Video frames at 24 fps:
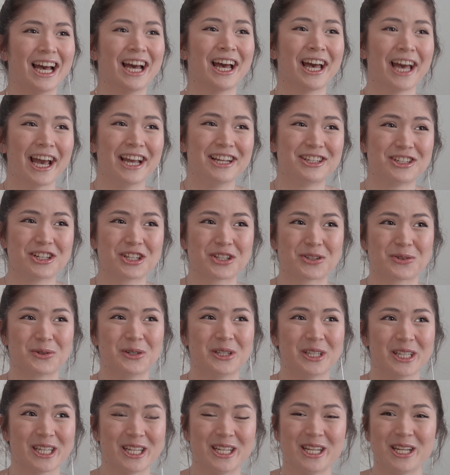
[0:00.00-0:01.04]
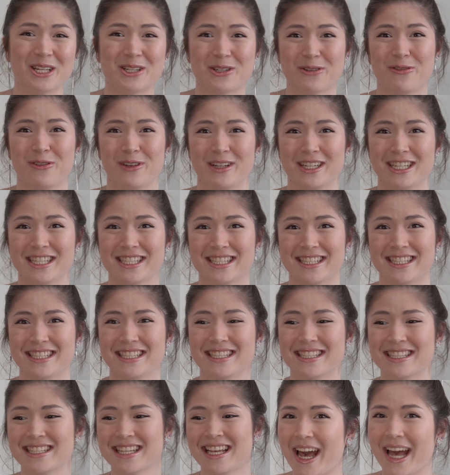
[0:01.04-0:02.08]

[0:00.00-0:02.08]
I just really need to finish this.